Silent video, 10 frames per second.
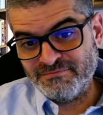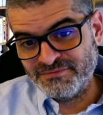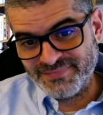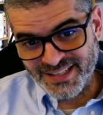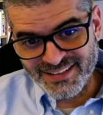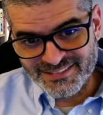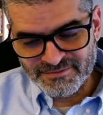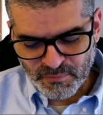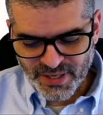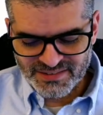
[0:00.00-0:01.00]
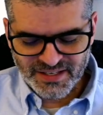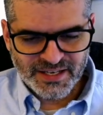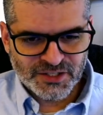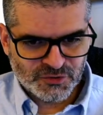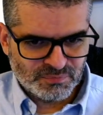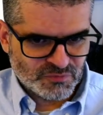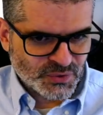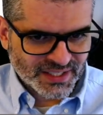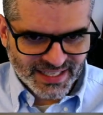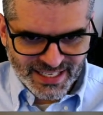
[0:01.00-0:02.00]
then panpsychism
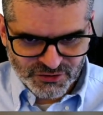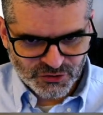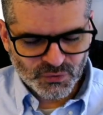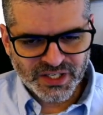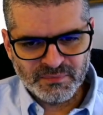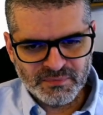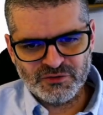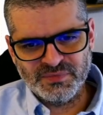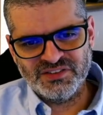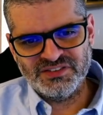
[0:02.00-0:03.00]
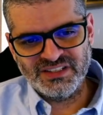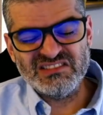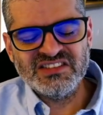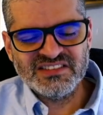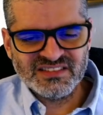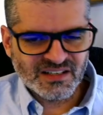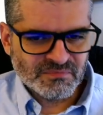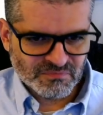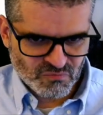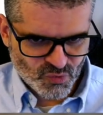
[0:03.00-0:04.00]
relates to animism in
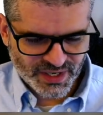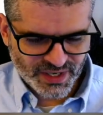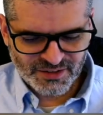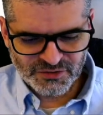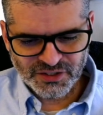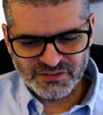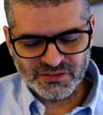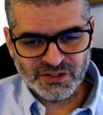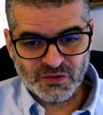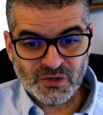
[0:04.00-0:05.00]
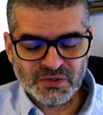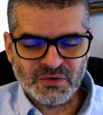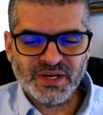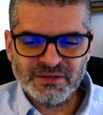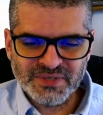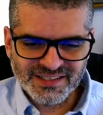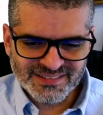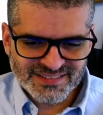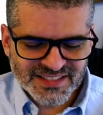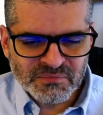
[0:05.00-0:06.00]
some ways, not all the way, but
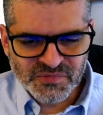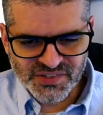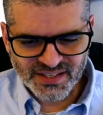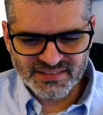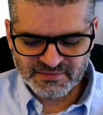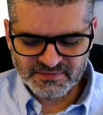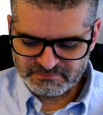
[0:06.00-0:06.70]
in some sense.